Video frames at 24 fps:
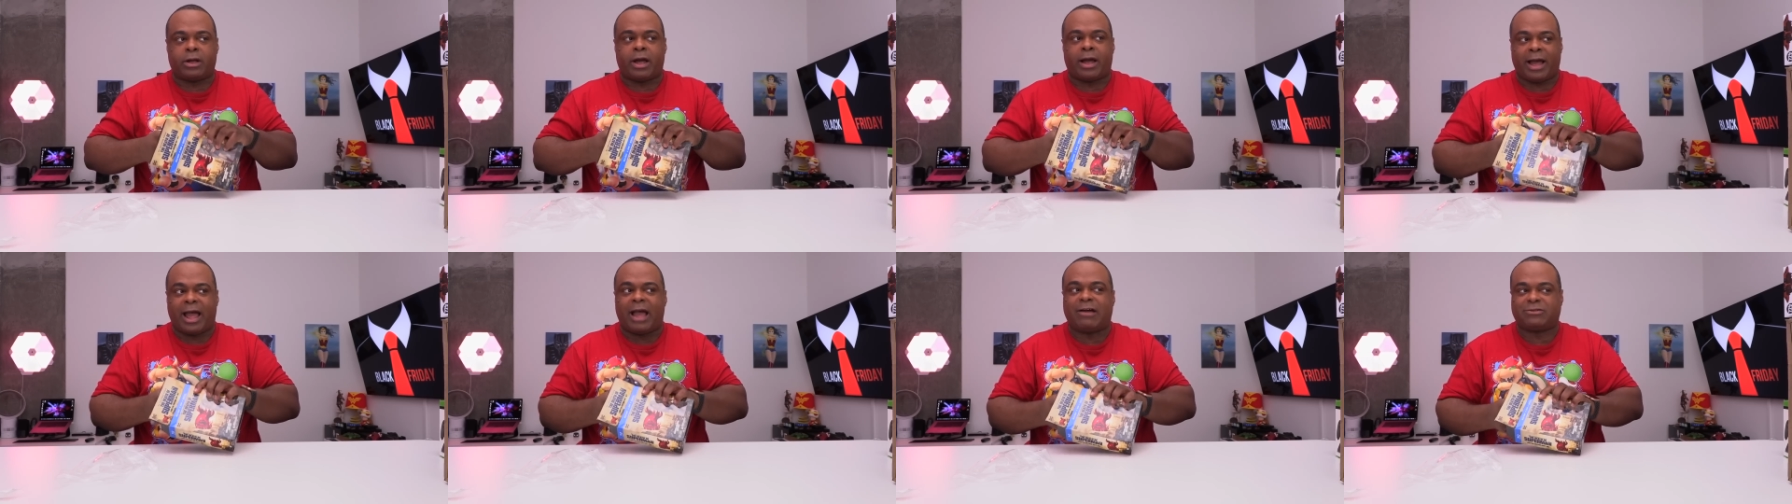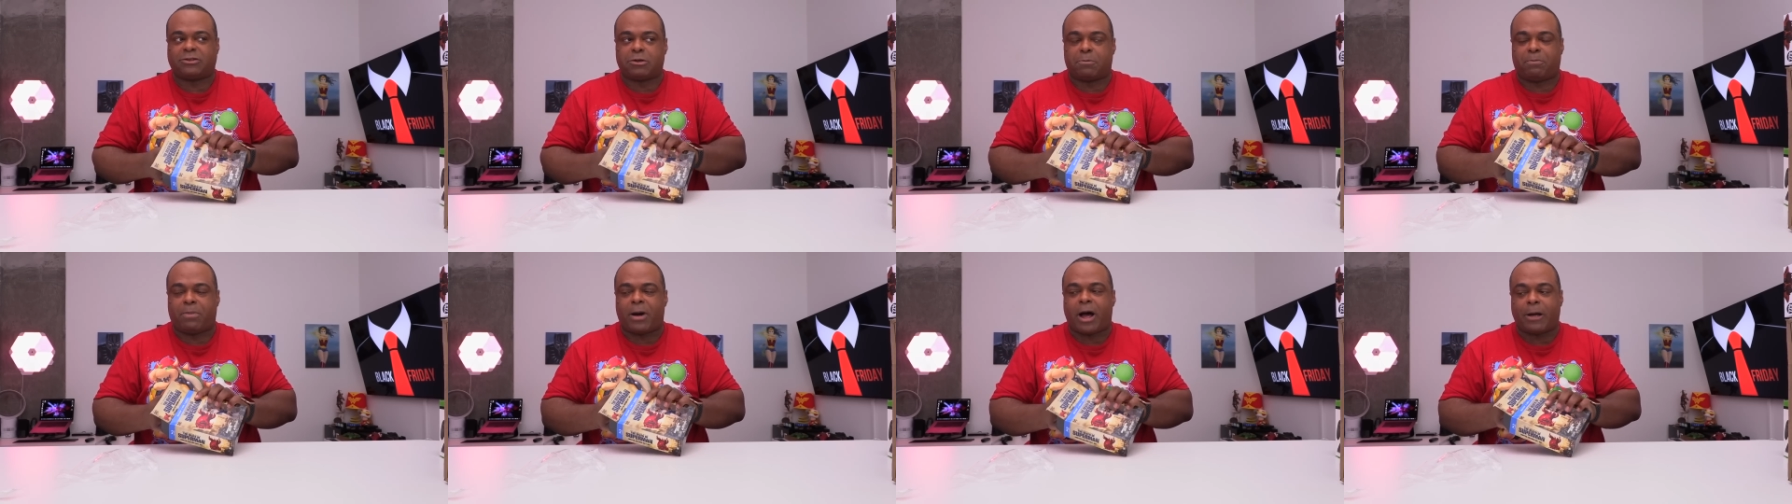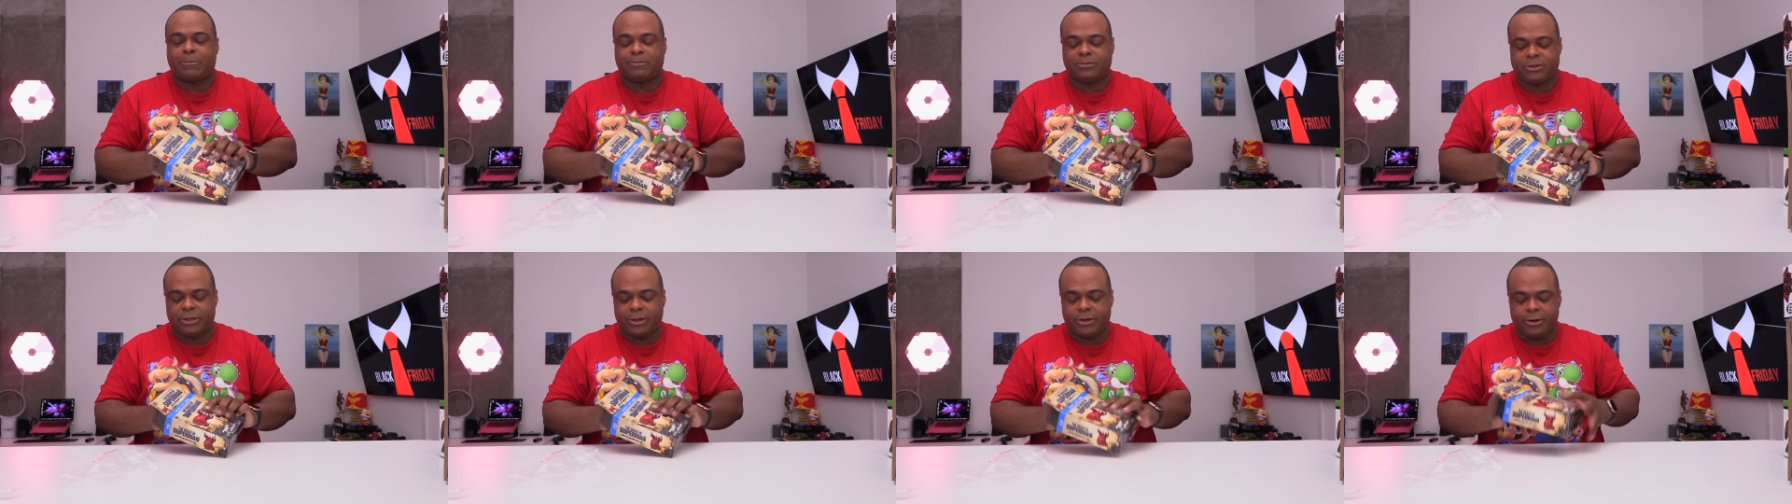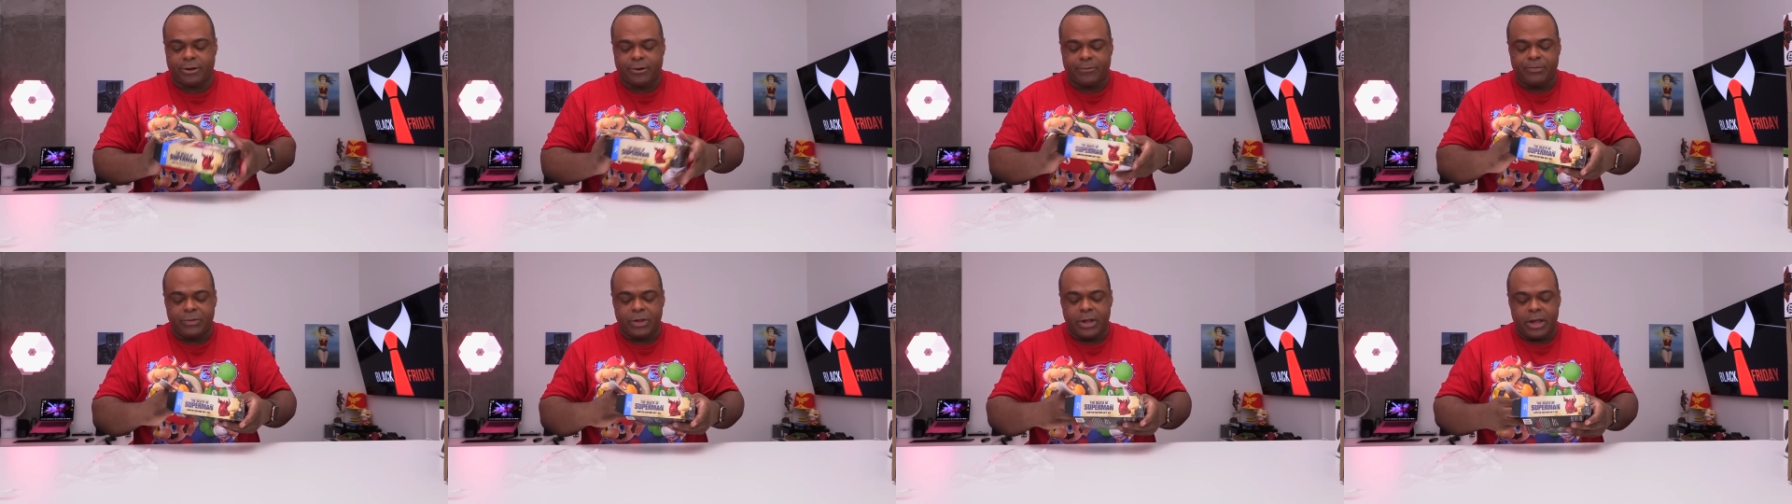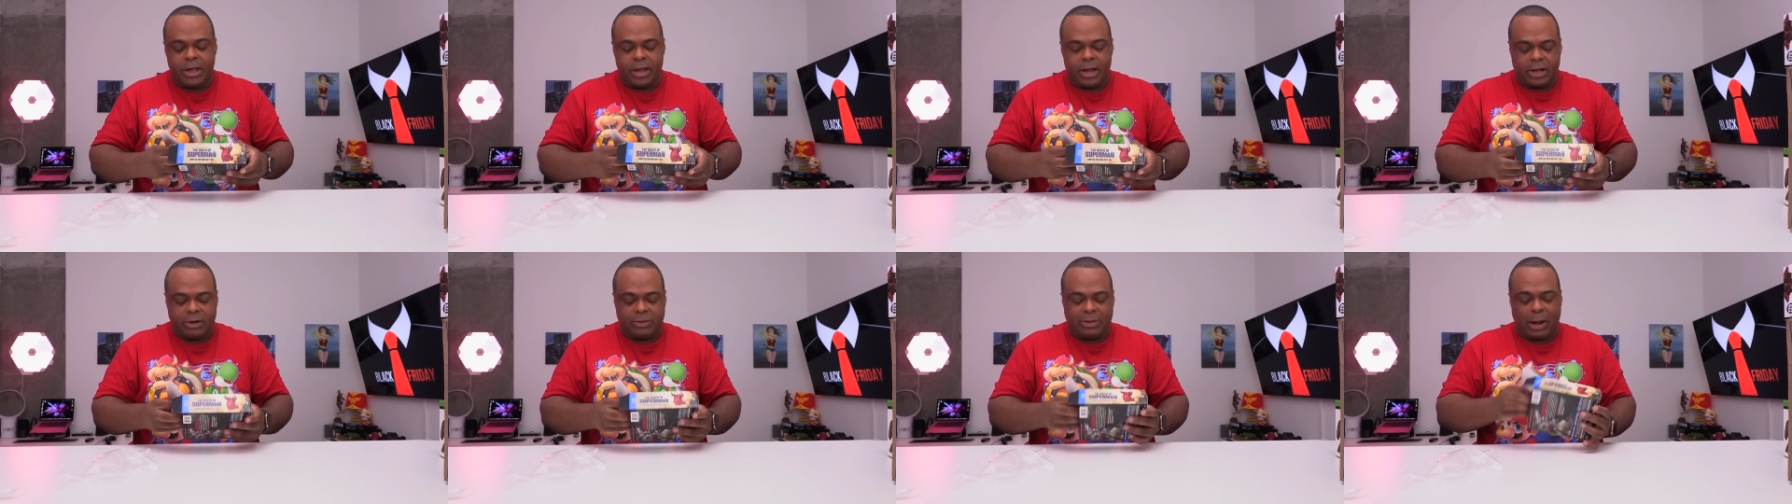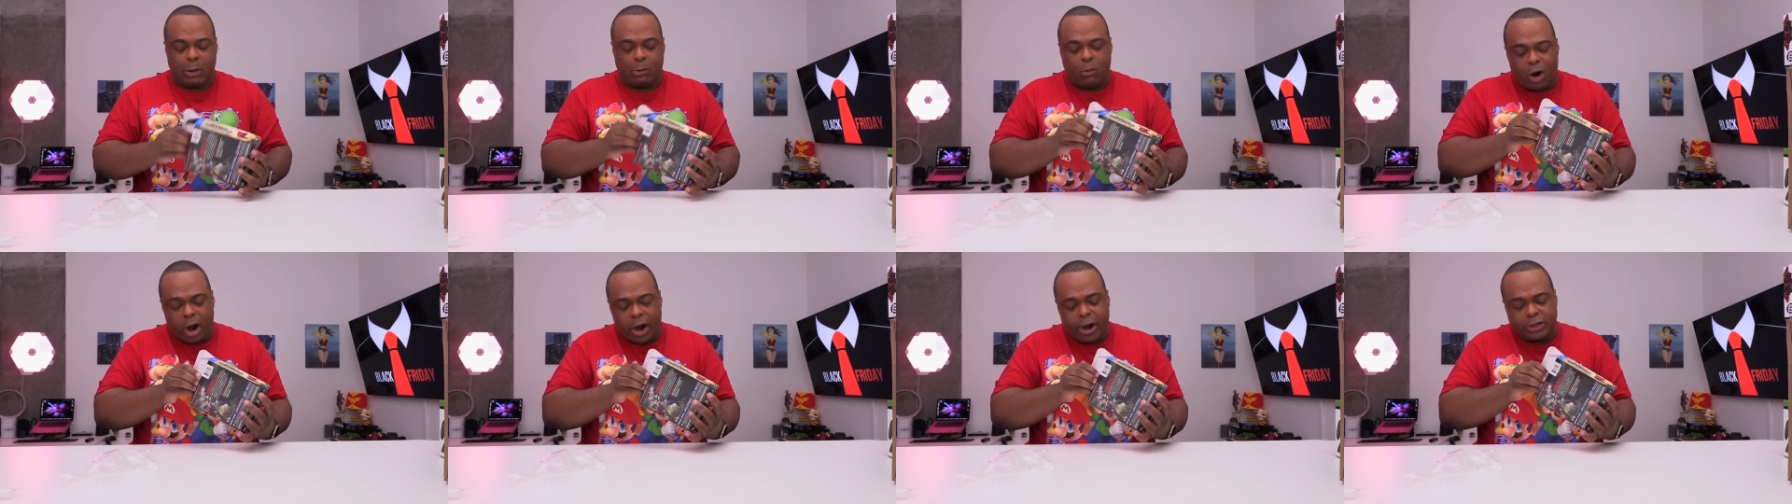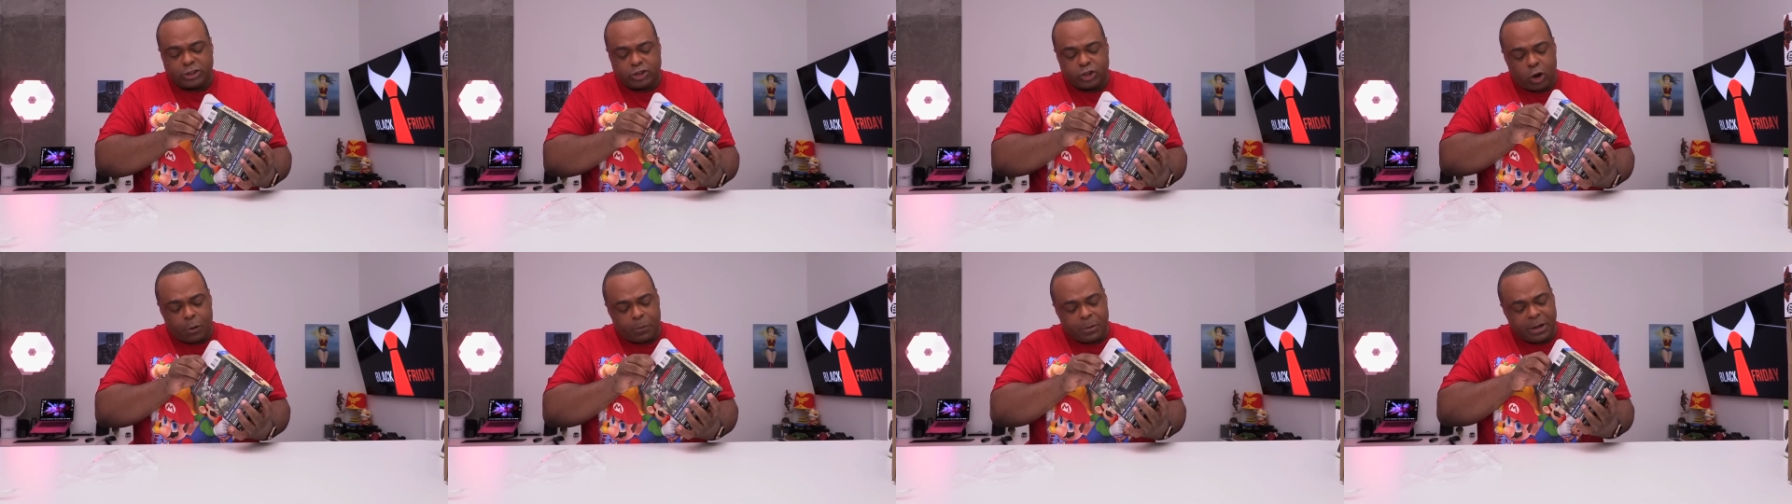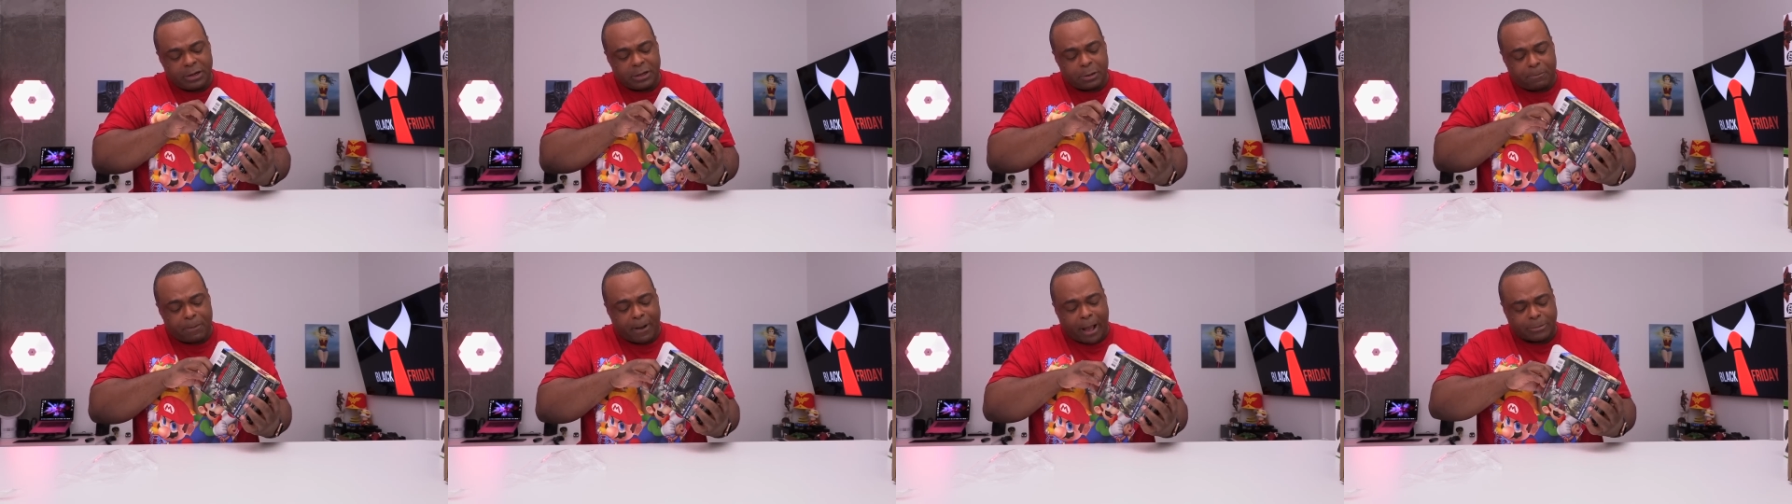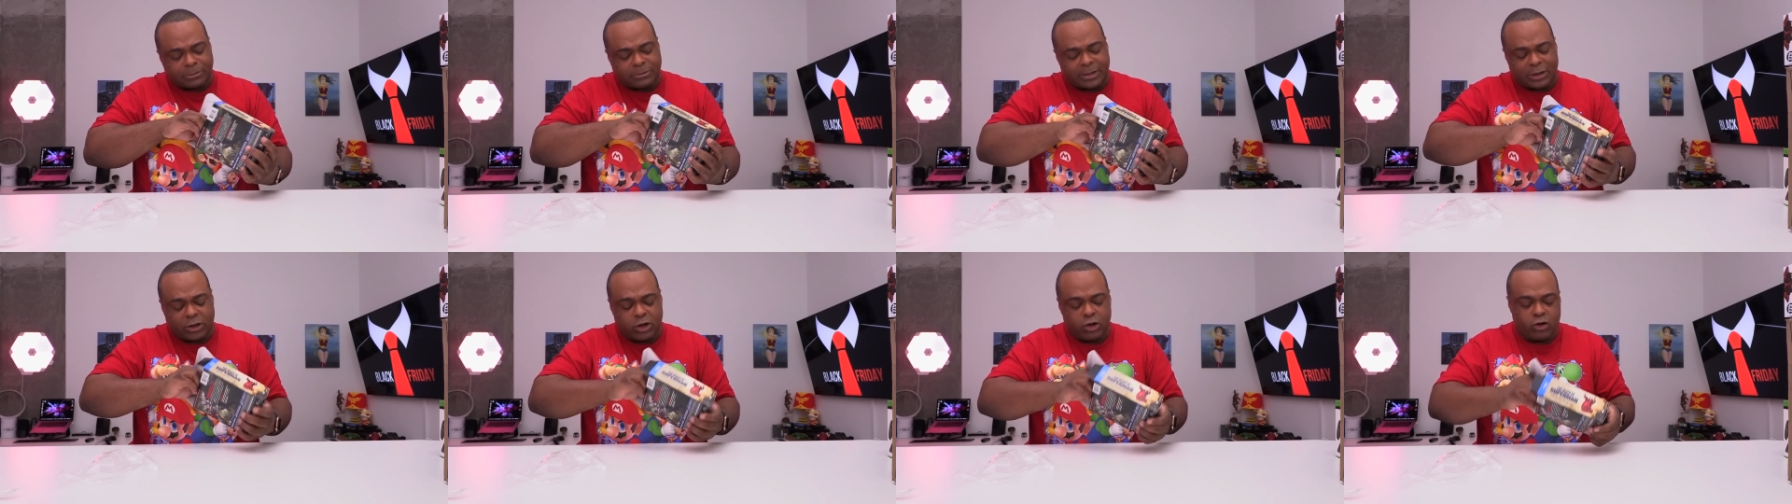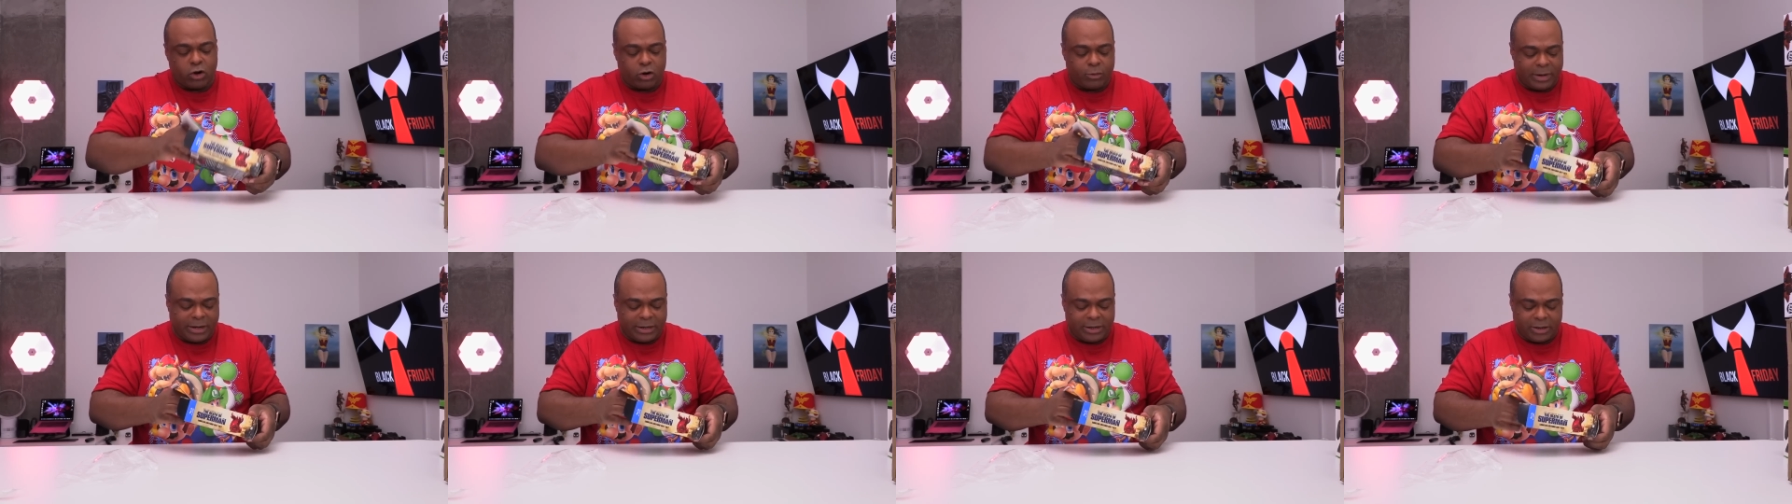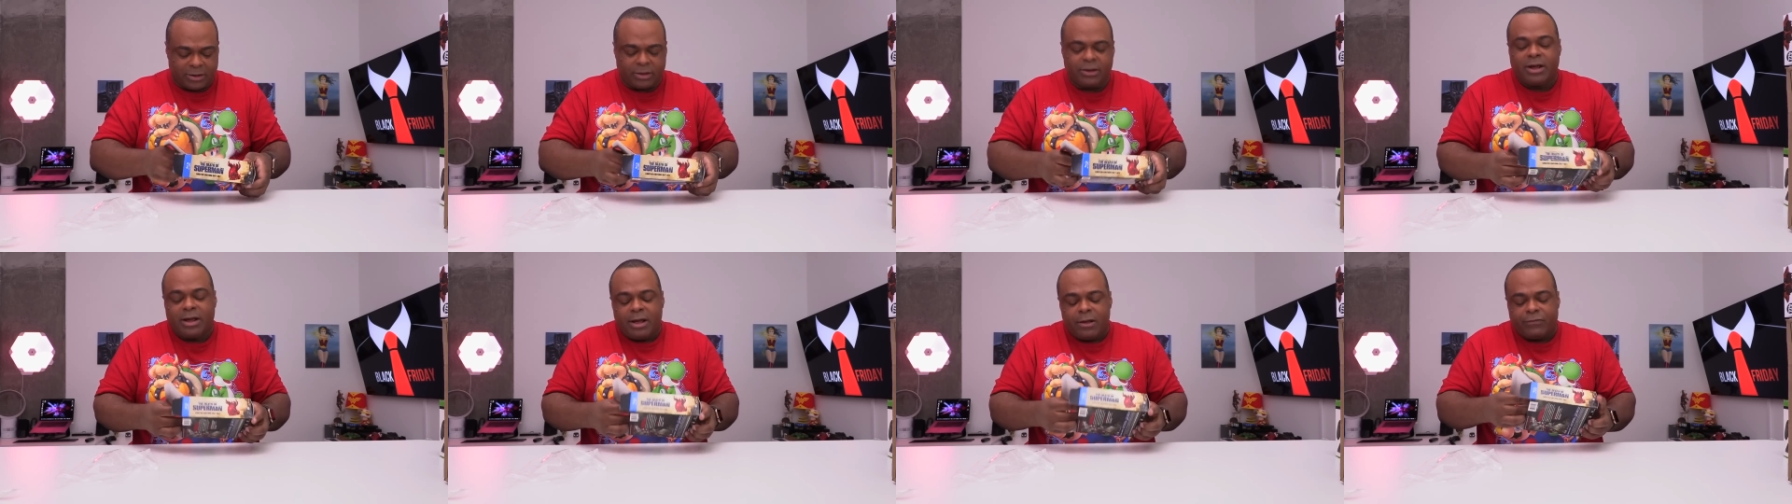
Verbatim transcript: I have some pops here, and you're like, why aren't you opening the pops like you normally do?